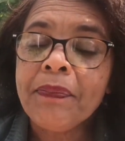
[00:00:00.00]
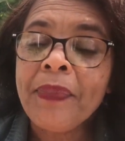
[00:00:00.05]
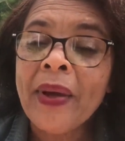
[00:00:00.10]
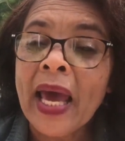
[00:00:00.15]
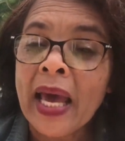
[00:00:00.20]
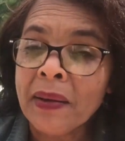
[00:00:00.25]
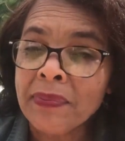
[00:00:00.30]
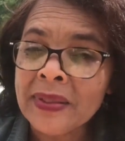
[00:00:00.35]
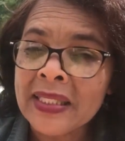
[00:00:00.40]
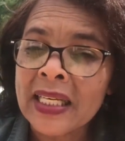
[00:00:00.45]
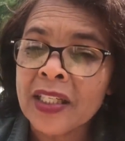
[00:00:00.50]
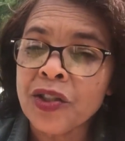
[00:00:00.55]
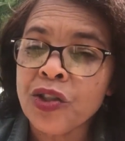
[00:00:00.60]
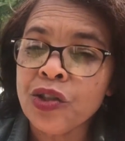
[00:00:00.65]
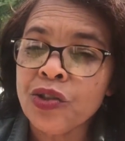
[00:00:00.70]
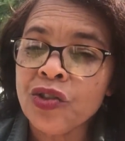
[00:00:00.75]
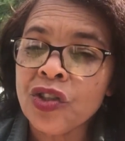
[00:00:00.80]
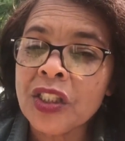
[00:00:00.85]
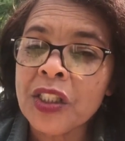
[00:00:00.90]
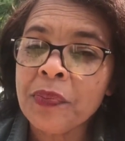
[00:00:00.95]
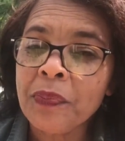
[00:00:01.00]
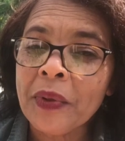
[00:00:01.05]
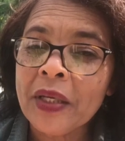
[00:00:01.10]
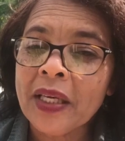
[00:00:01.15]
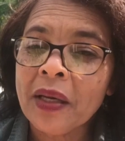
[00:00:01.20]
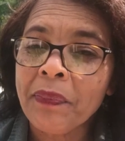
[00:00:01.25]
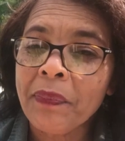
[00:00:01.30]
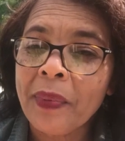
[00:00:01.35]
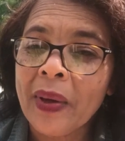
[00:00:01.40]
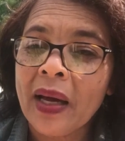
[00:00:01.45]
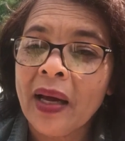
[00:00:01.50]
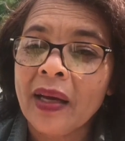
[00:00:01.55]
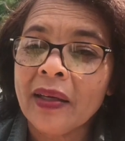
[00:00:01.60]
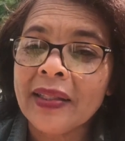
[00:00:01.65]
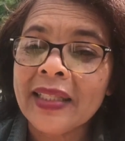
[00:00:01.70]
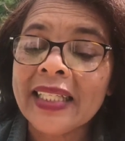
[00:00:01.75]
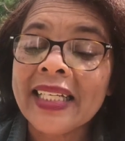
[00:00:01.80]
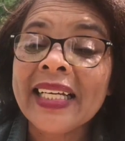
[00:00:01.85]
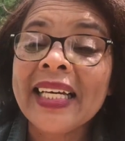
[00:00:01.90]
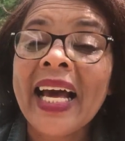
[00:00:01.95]
Perhaps I should just speak
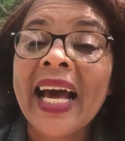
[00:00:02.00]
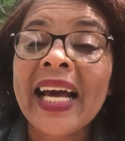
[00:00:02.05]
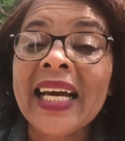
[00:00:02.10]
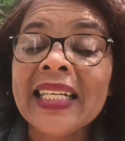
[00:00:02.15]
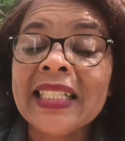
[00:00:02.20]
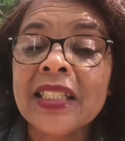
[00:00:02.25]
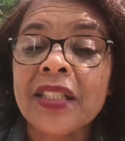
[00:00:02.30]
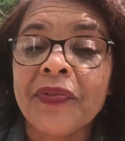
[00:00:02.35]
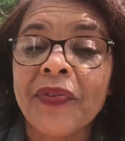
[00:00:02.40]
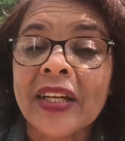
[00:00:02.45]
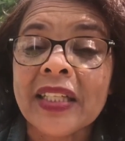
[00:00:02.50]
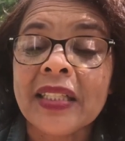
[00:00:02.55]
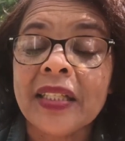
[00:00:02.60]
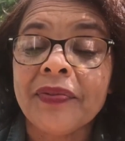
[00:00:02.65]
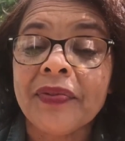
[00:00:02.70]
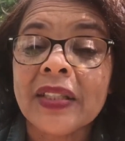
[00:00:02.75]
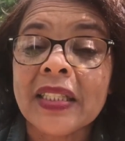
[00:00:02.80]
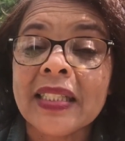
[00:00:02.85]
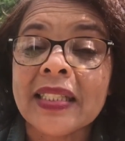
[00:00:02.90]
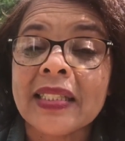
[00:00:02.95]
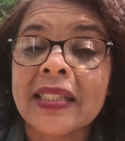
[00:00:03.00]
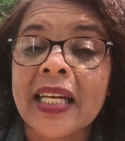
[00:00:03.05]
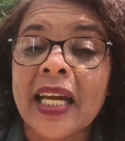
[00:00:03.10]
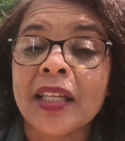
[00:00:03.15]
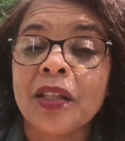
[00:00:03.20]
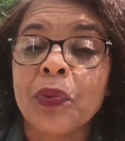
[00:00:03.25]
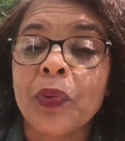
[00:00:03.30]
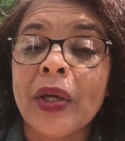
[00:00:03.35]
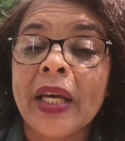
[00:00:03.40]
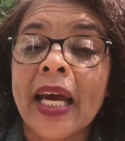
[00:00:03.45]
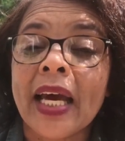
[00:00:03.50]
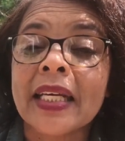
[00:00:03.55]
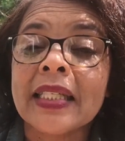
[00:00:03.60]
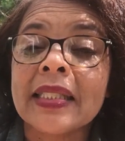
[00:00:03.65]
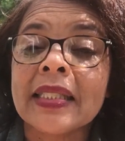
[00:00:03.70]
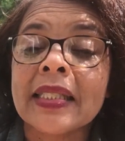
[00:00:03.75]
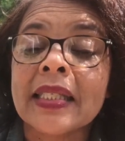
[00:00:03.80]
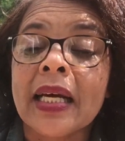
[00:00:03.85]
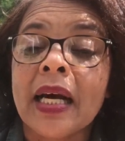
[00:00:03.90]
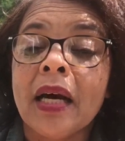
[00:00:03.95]
about the kinds of activities that we
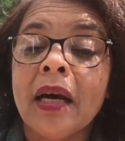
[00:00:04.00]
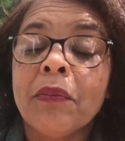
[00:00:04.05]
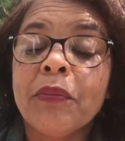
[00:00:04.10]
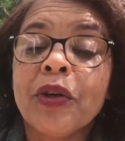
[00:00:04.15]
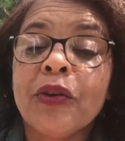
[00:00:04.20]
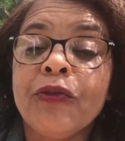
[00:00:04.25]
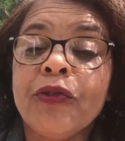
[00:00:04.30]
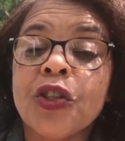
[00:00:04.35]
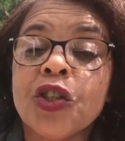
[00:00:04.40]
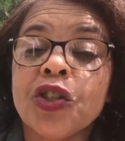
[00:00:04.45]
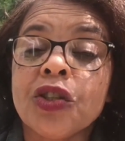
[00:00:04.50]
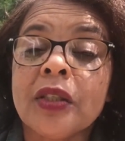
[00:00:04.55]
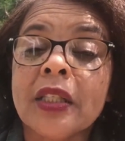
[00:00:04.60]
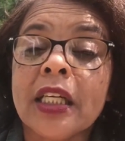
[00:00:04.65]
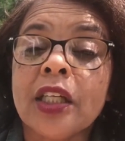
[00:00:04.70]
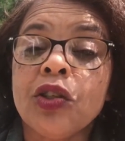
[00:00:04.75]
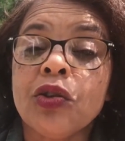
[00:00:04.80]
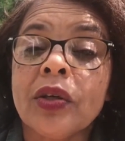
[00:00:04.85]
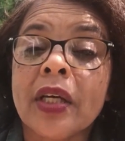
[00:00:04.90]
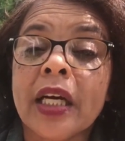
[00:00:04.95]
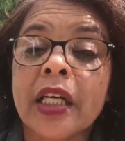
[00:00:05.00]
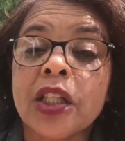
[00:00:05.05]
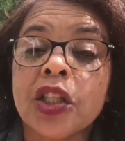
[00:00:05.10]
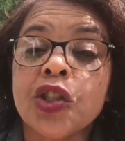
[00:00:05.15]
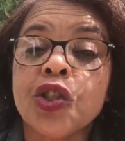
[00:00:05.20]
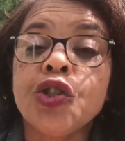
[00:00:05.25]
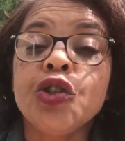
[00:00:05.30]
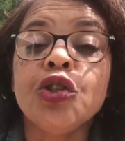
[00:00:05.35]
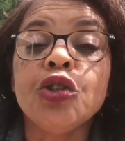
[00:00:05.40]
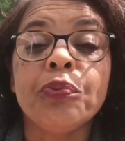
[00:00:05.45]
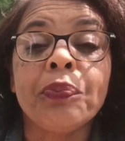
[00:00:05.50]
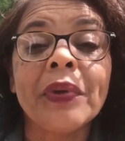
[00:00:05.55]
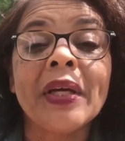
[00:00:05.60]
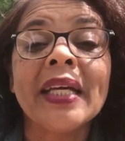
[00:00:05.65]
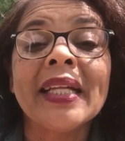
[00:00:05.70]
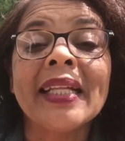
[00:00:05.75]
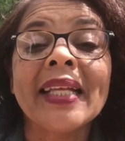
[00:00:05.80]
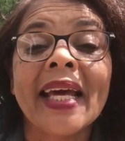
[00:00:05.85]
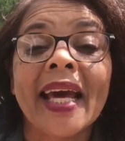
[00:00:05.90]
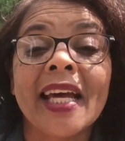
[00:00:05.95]
as professional educators should
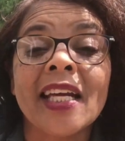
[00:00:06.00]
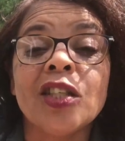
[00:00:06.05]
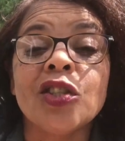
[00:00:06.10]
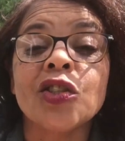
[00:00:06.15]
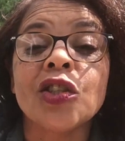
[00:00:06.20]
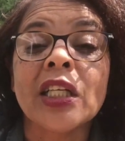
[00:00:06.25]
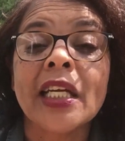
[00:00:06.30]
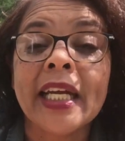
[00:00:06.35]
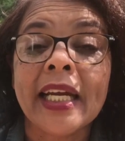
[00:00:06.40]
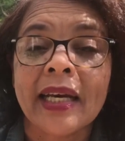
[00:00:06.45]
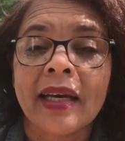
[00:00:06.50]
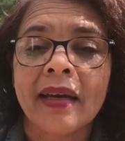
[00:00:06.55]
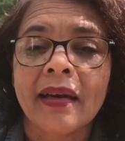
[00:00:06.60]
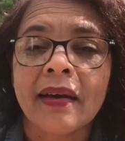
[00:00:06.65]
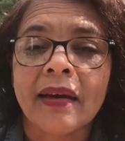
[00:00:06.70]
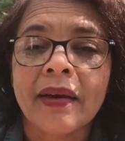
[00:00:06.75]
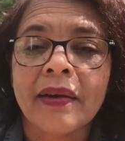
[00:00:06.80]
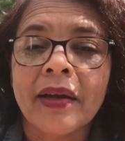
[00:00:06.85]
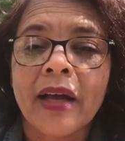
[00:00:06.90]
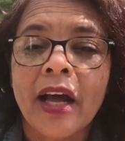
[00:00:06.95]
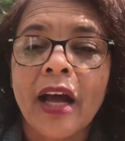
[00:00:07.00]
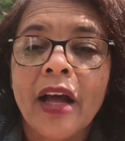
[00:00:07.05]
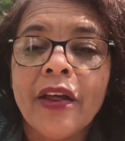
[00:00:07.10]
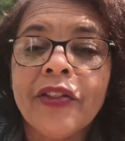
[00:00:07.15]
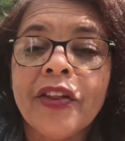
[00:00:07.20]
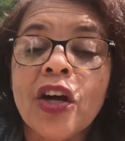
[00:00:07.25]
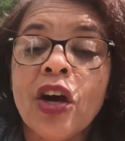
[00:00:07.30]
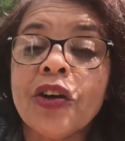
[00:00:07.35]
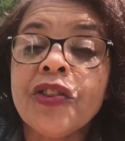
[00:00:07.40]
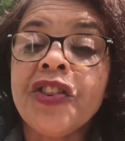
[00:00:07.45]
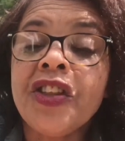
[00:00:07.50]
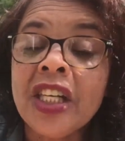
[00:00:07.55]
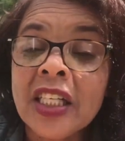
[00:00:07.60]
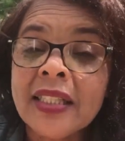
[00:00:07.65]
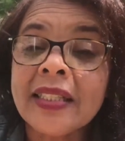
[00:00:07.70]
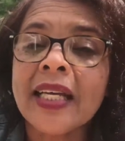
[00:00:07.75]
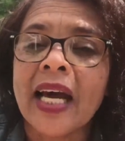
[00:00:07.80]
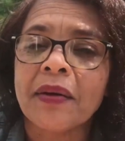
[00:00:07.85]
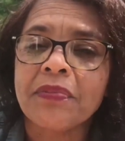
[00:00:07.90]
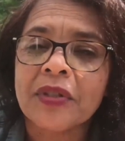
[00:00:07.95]
be engaged in. There are
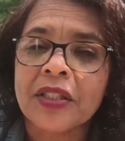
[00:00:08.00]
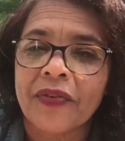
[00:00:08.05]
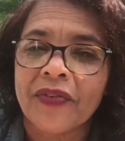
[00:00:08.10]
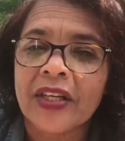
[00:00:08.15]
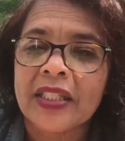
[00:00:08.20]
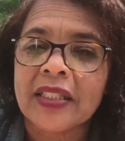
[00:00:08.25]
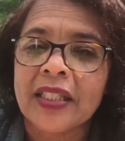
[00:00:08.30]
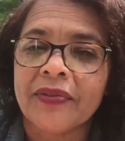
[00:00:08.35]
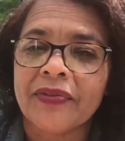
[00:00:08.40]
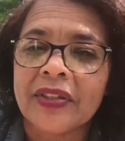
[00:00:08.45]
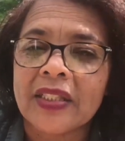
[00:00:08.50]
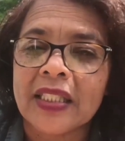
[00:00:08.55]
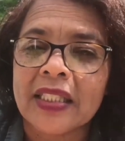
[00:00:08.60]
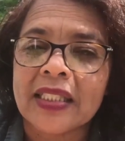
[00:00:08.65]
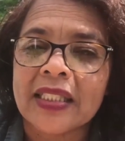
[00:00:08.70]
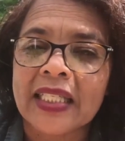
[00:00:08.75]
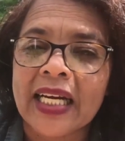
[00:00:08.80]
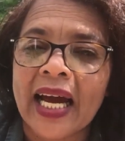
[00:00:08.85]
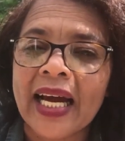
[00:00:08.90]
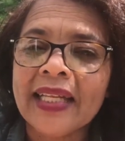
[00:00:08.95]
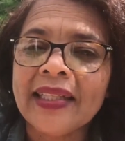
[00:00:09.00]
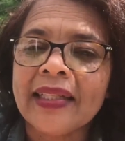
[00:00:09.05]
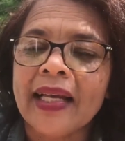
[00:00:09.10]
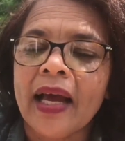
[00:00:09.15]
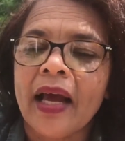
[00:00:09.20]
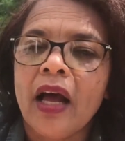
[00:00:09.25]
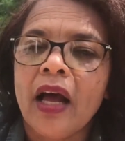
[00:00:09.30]
three types of activities, right?